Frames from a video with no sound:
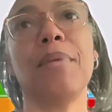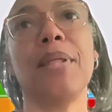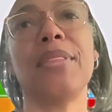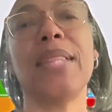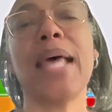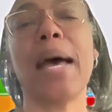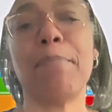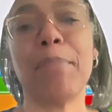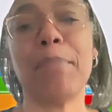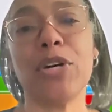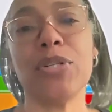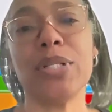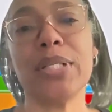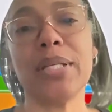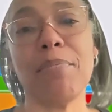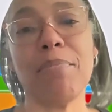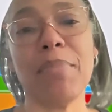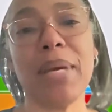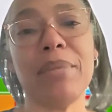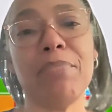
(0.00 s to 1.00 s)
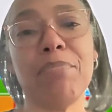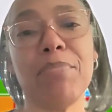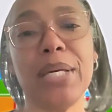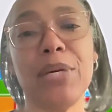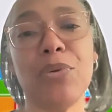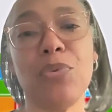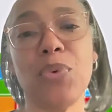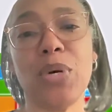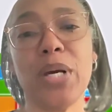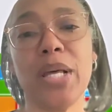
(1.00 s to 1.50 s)
that person may
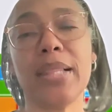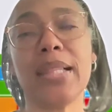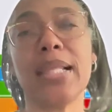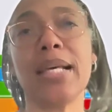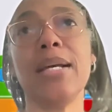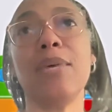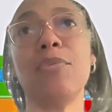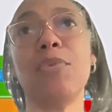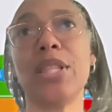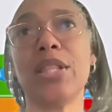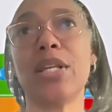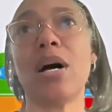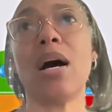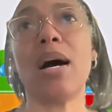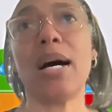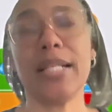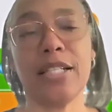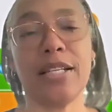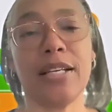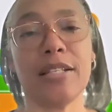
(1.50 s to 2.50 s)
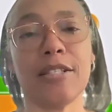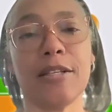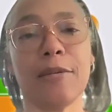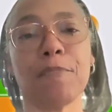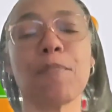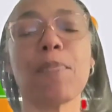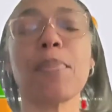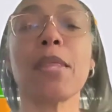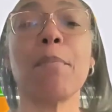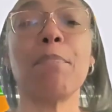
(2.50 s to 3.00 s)
be with the
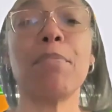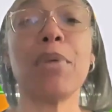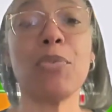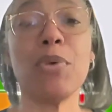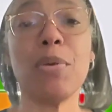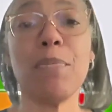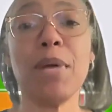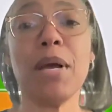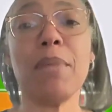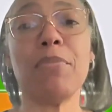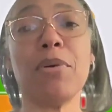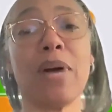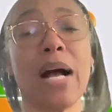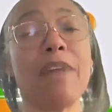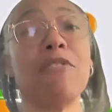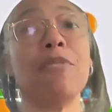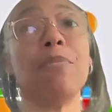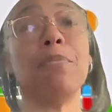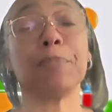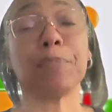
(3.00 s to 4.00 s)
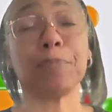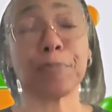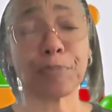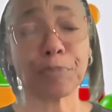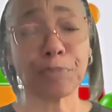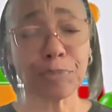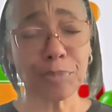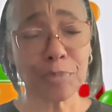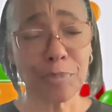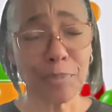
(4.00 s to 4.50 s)
autism. But remember, I've
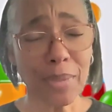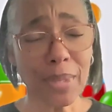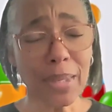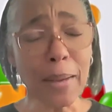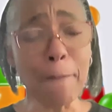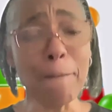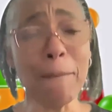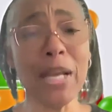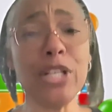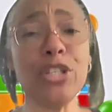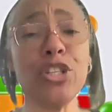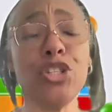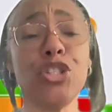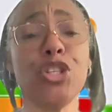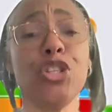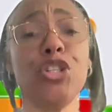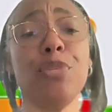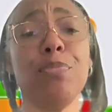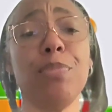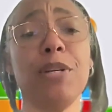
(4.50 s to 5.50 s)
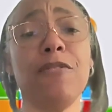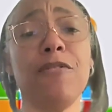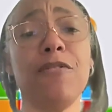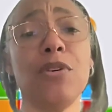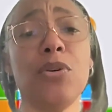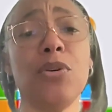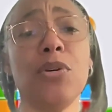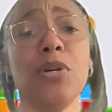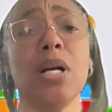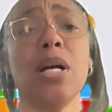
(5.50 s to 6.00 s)
mentioned to you
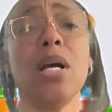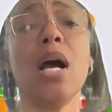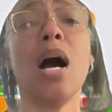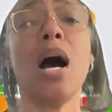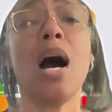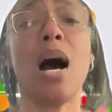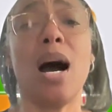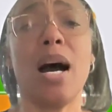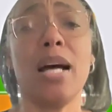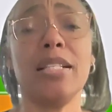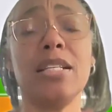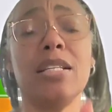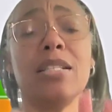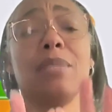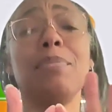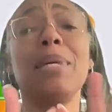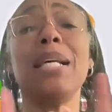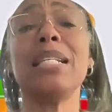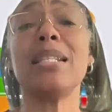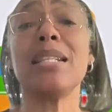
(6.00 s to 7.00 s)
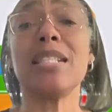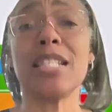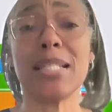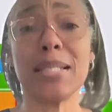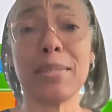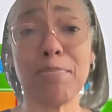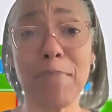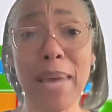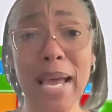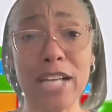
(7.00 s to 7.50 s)
before, autism is a
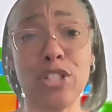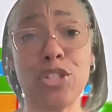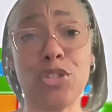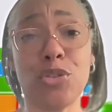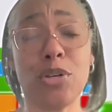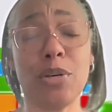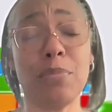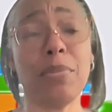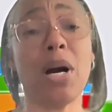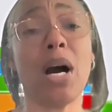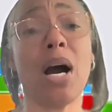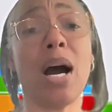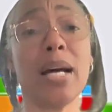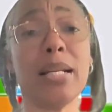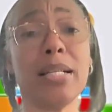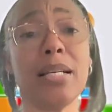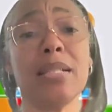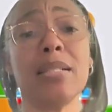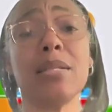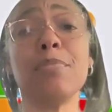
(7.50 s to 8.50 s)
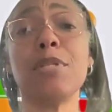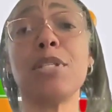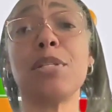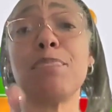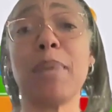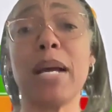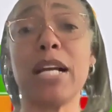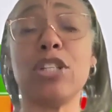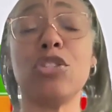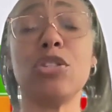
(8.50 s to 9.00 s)
spectrum. Autism
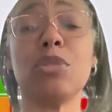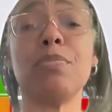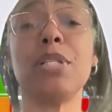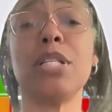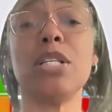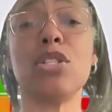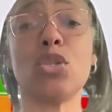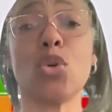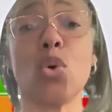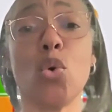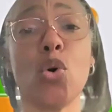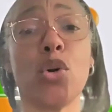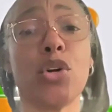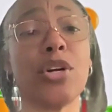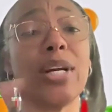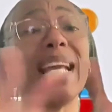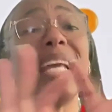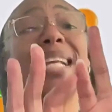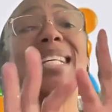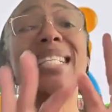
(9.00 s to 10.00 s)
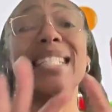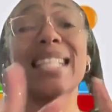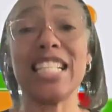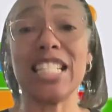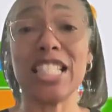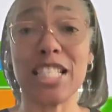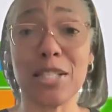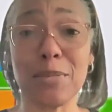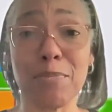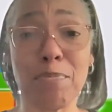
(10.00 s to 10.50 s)
spectrum disorder. It is a
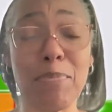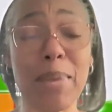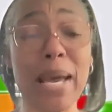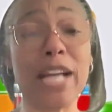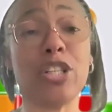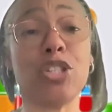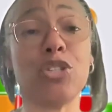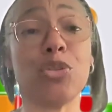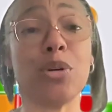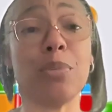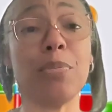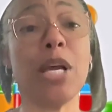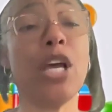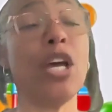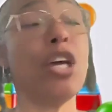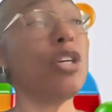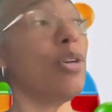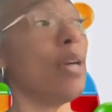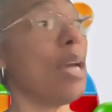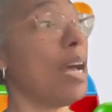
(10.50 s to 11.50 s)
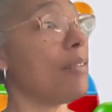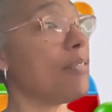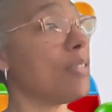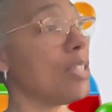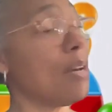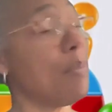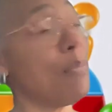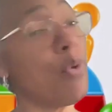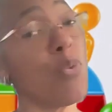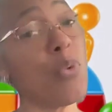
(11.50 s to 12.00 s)
spectrum. You have
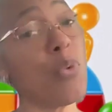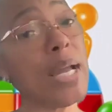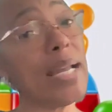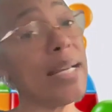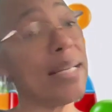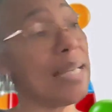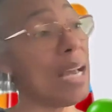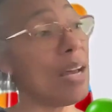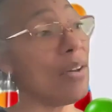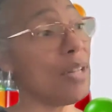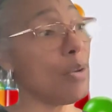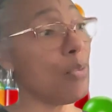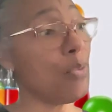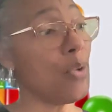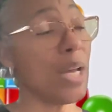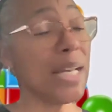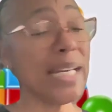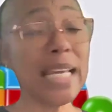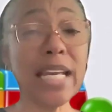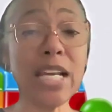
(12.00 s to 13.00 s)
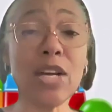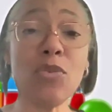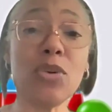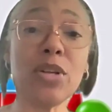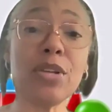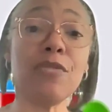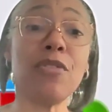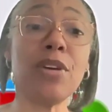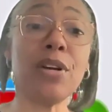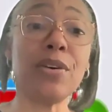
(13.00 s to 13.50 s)
some way down at one end
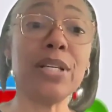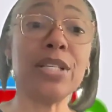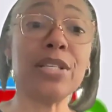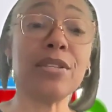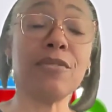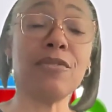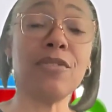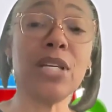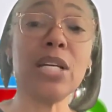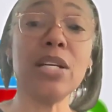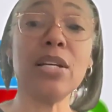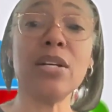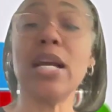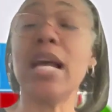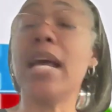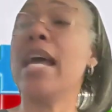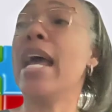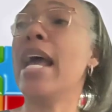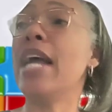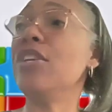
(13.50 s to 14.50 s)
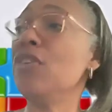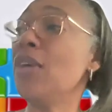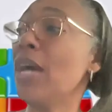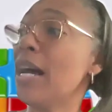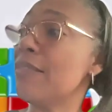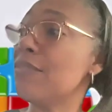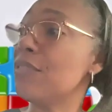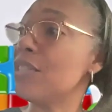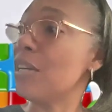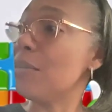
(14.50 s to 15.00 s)
where it's very severe, and you
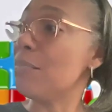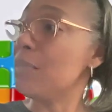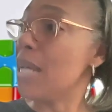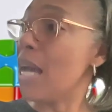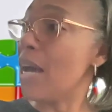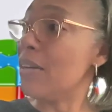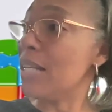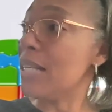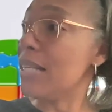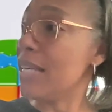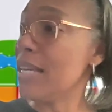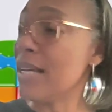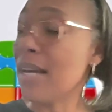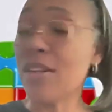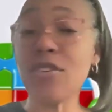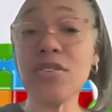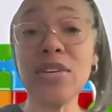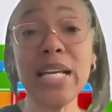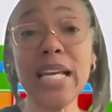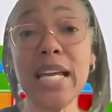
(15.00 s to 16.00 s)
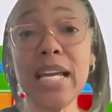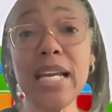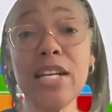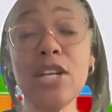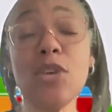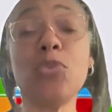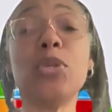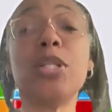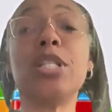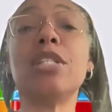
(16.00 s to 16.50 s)
have some down at the other
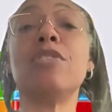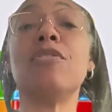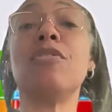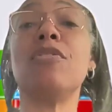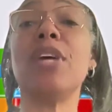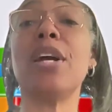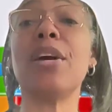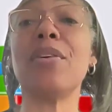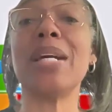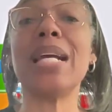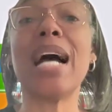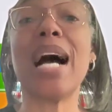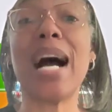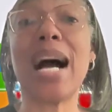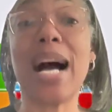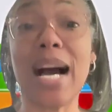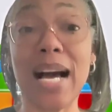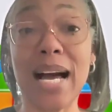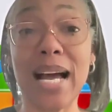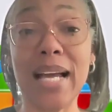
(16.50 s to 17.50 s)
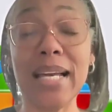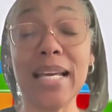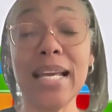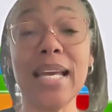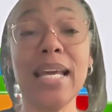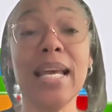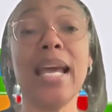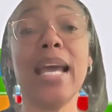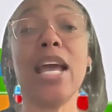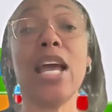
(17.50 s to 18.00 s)
end, which is very high.
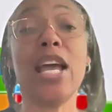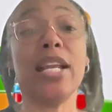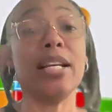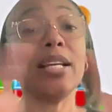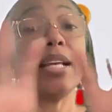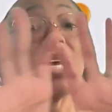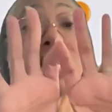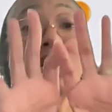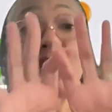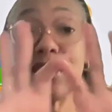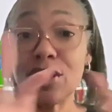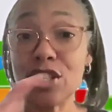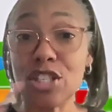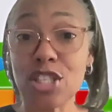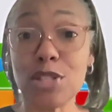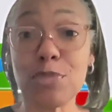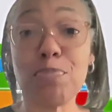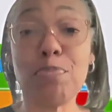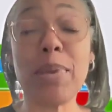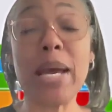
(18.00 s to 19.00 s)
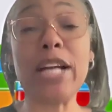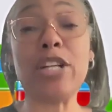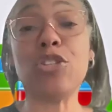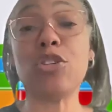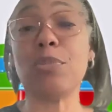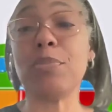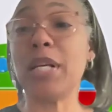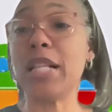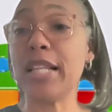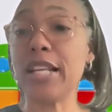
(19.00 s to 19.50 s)
And it's a
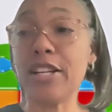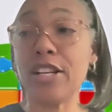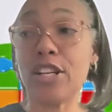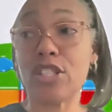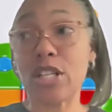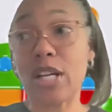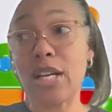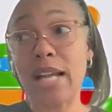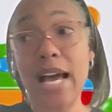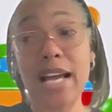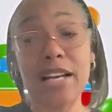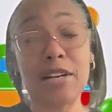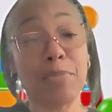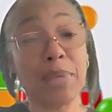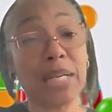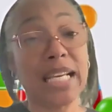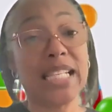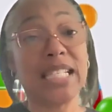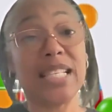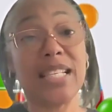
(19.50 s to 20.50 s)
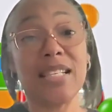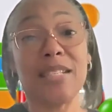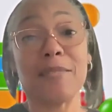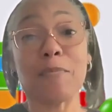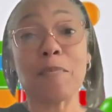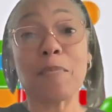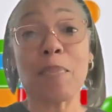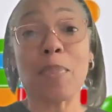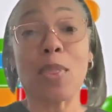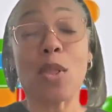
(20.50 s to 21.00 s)
spectrum. And then there's a lot of places
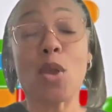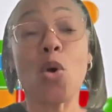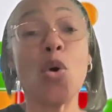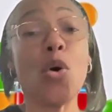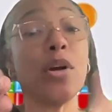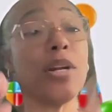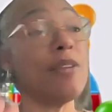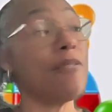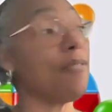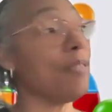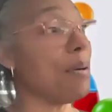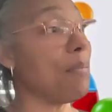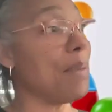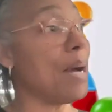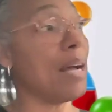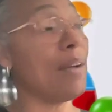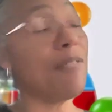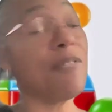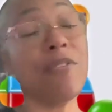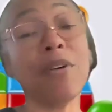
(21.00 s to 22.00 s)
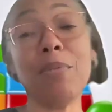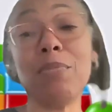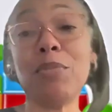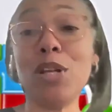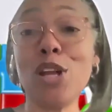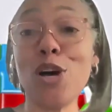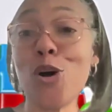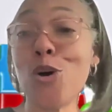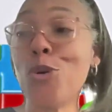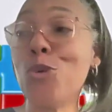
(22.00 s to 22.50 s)
on it from
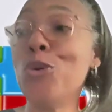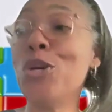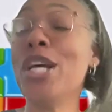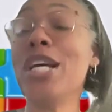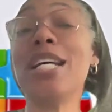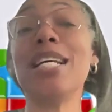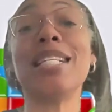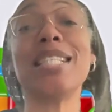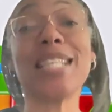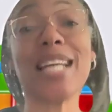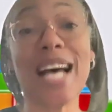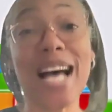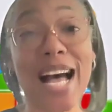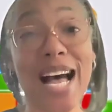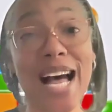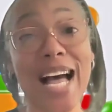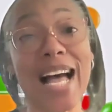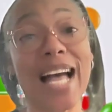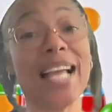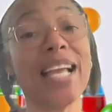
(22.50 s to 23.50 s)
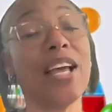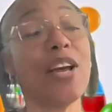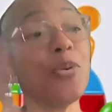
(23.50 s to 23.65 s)
low to high,